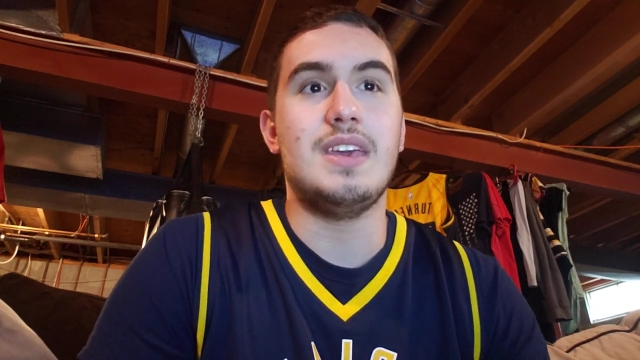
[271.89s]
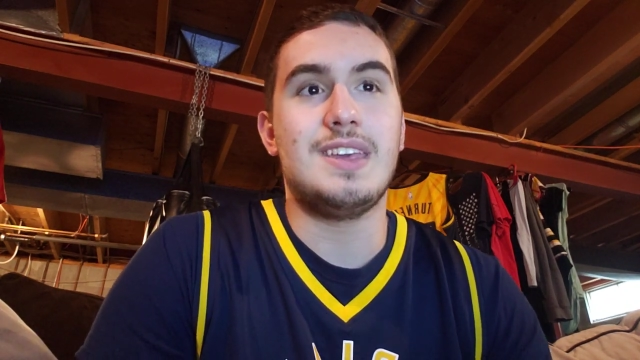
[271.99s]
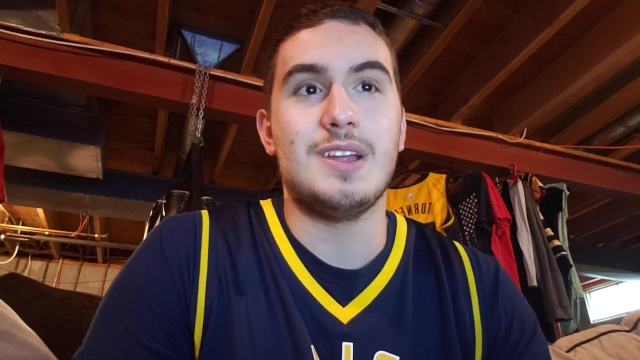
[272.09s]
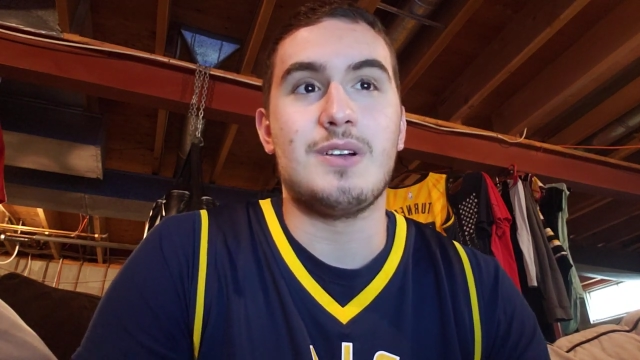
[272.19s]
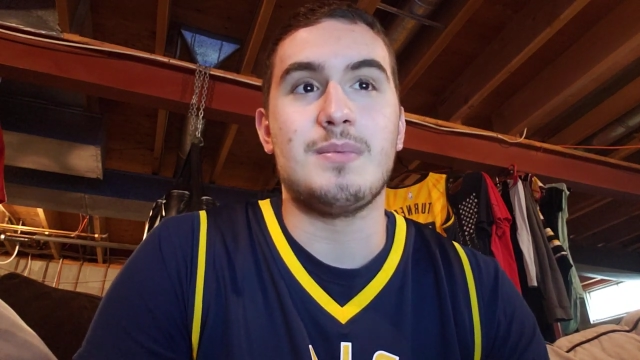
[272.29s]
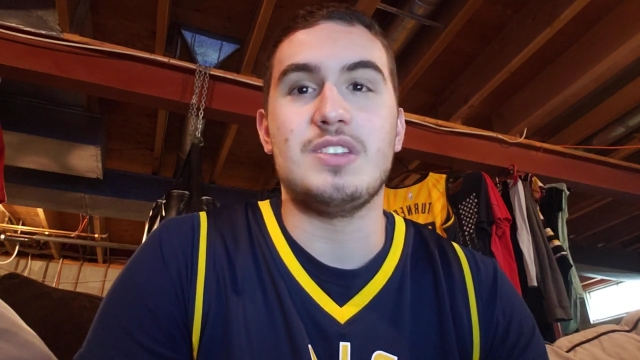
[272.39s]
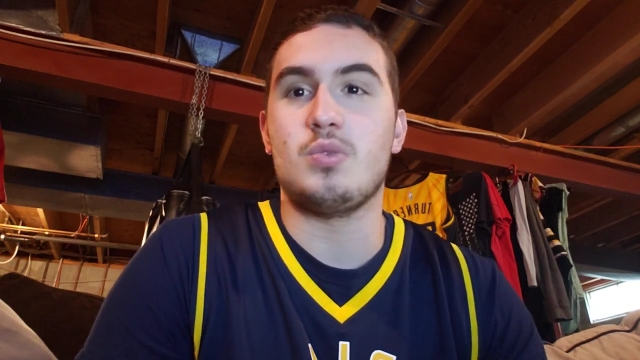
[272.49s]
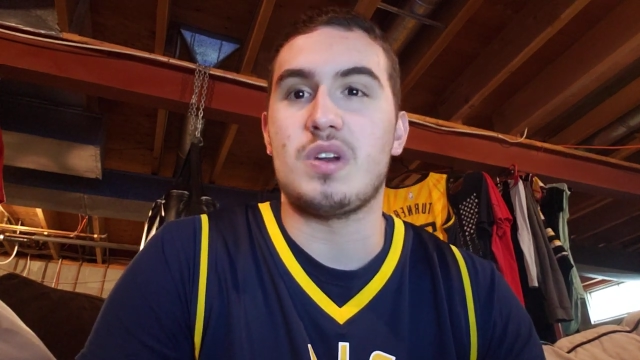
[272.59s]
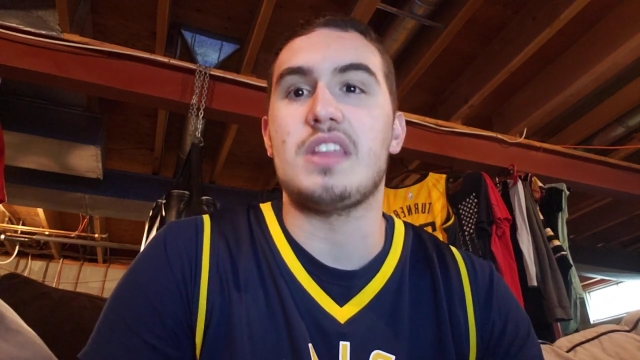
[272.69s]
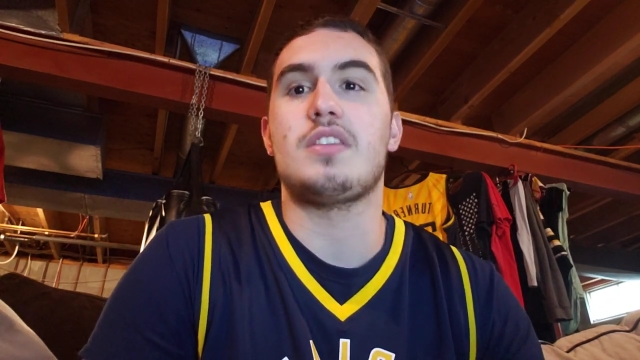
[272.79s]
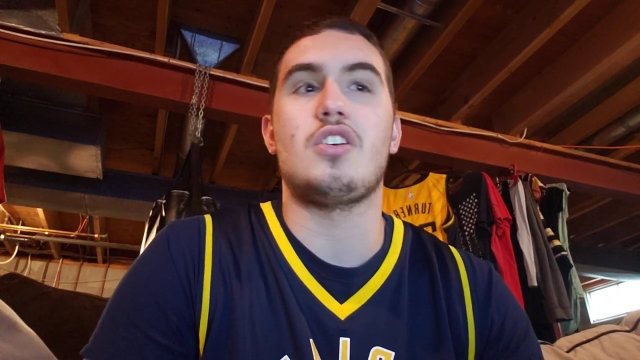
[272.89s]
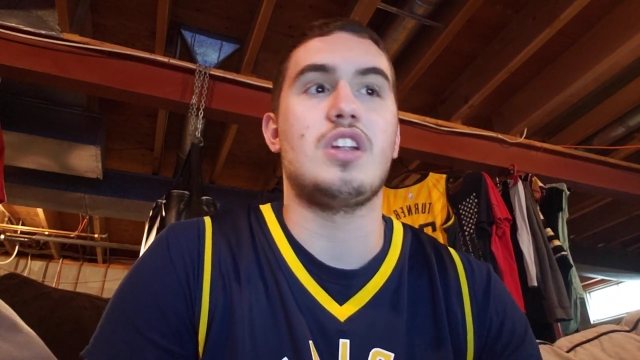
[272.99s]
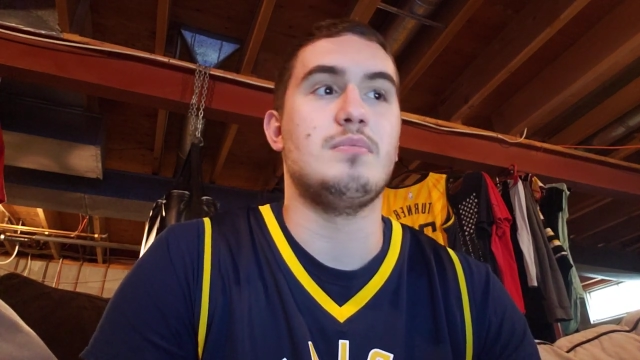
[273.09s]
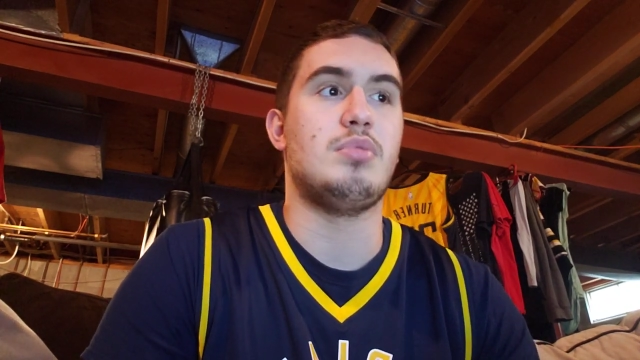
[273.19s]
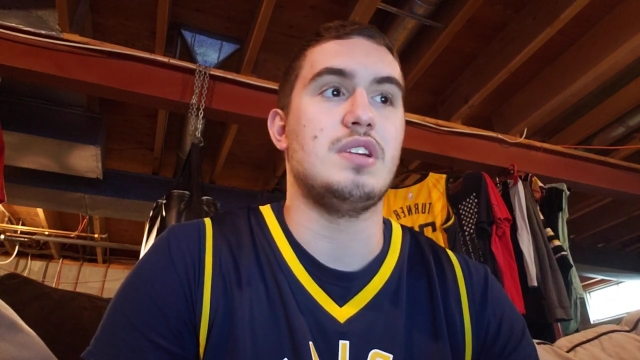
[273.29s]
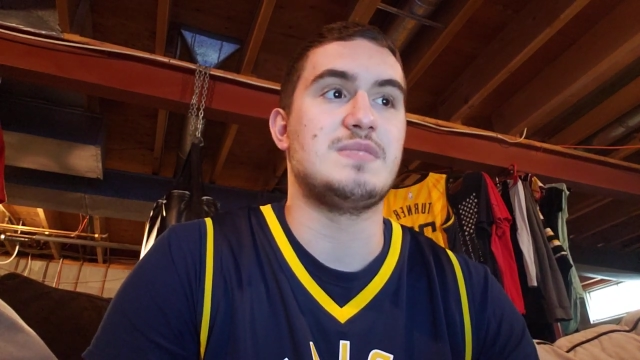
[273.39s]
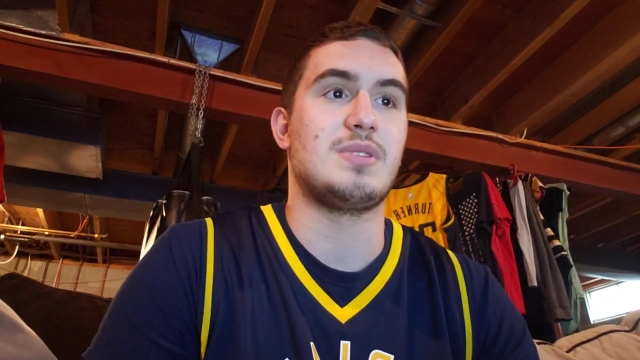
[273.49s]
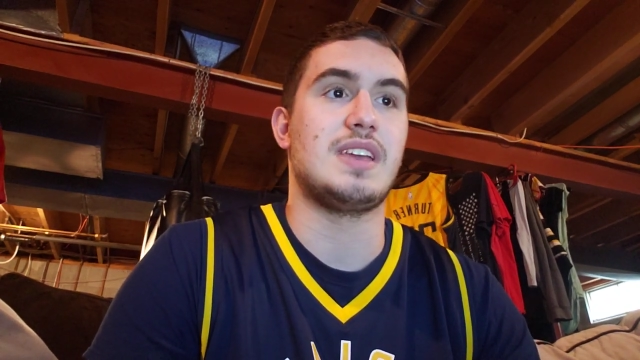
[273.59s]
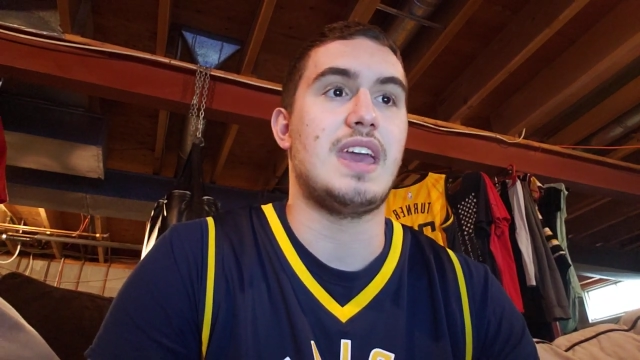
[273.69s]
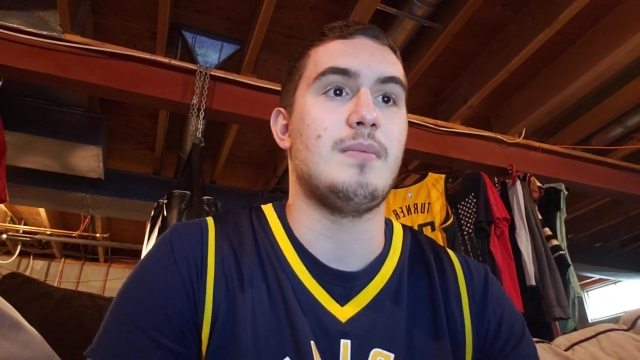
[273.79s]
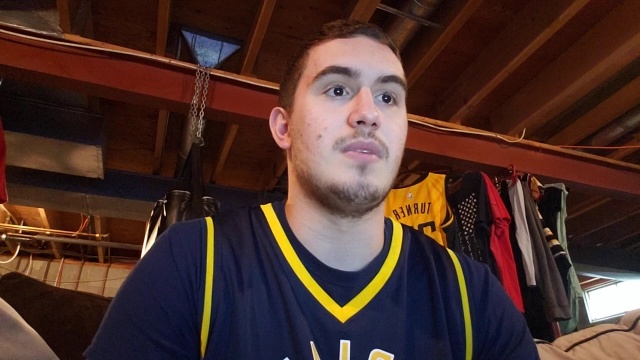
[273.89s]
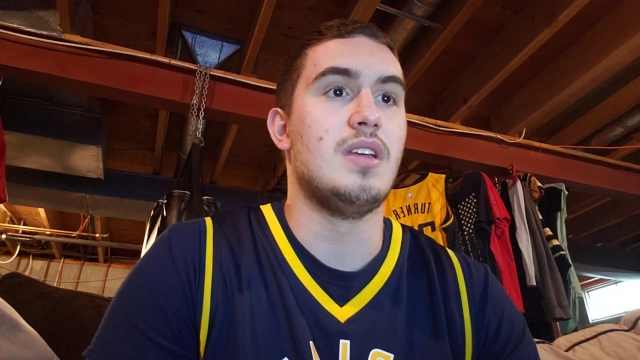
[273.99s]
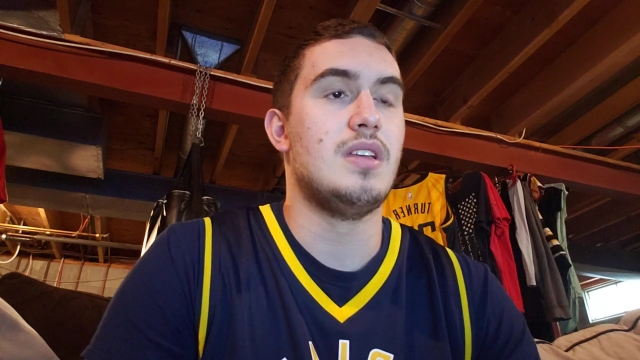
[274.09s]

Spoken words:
You don't want to be 23rd in points per game.